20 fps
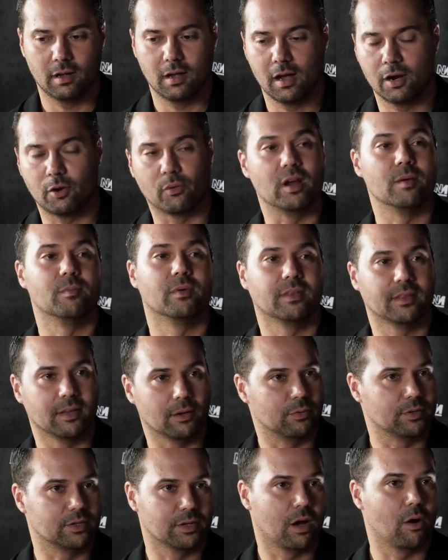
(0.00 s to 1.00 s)
agreement
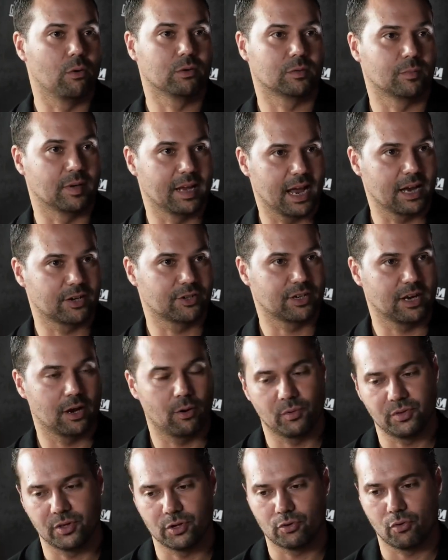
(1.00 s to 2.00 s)
that was ultimately hashed
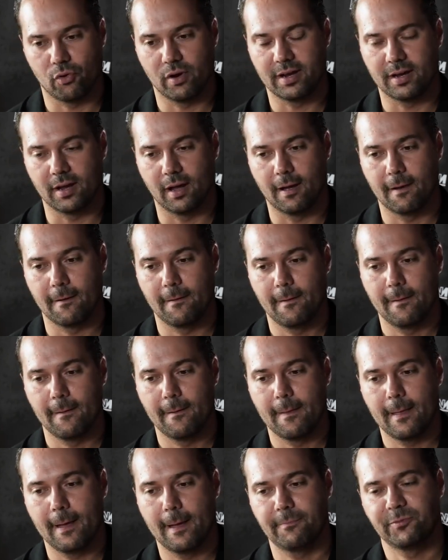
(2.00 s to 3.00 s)
out with the Troika,
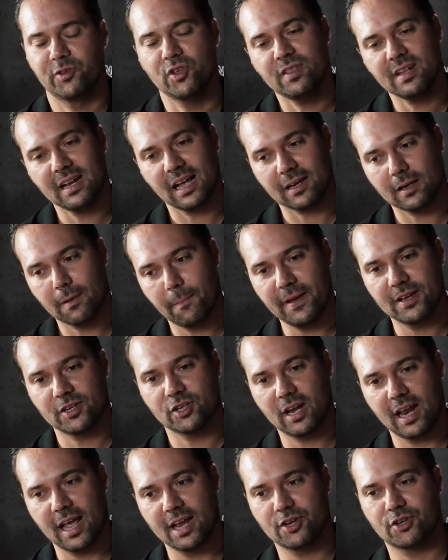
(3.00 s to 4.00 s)
do you think that
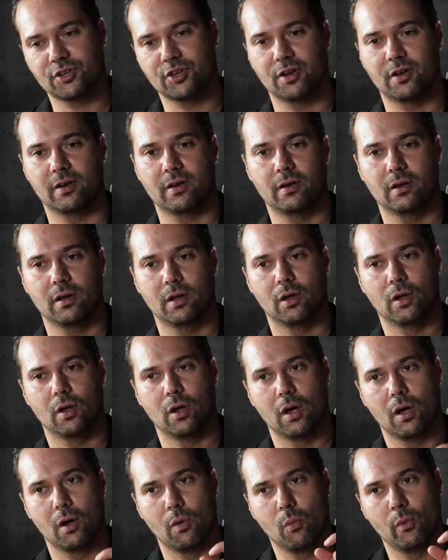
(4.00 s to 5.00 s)
capitulation
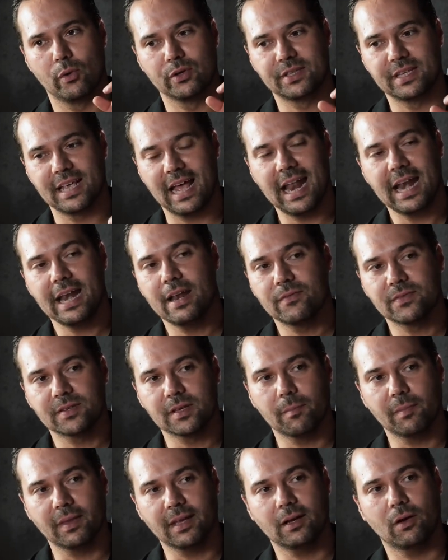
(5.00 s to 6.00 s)
was the end of
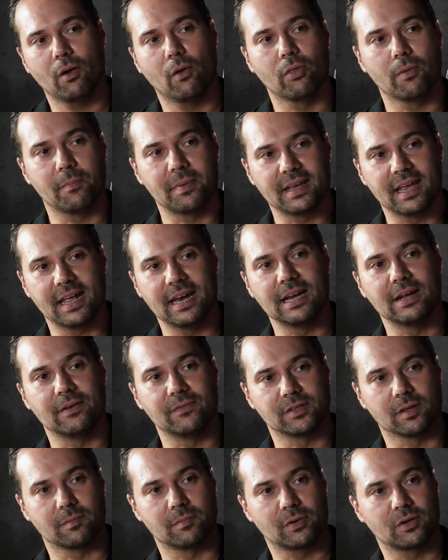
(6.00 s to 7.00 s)
something or the beginning of
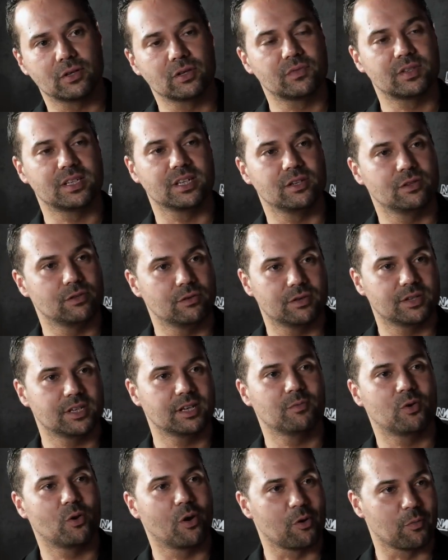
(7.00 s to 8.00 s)
something? Because obviously you
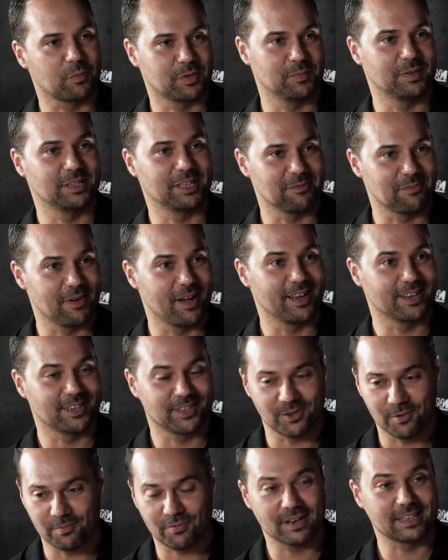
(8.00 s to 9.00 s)
seem quite an optimistic
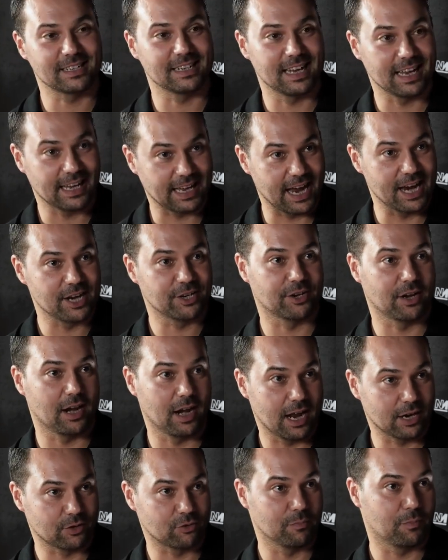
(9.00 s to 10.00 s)
person, you're presently engaged in
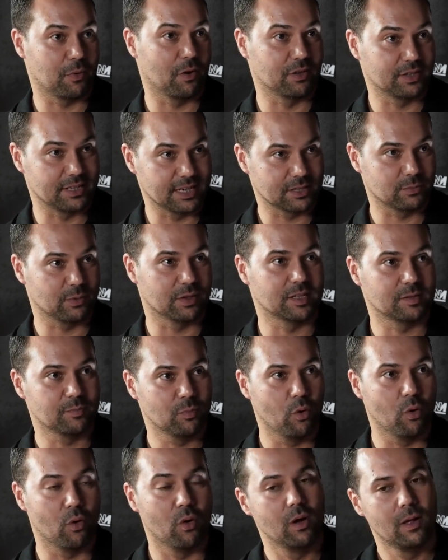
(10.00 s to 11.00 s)
electoral politics once
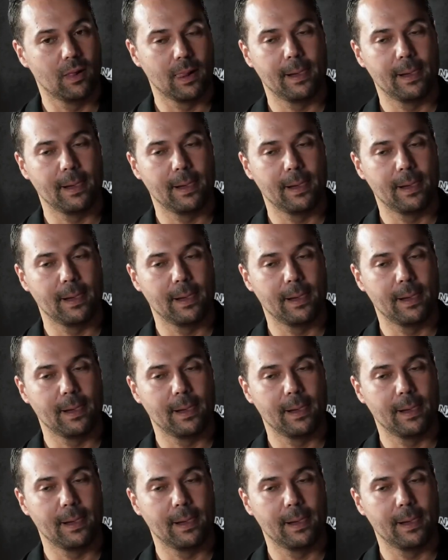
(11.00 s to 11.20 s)
more,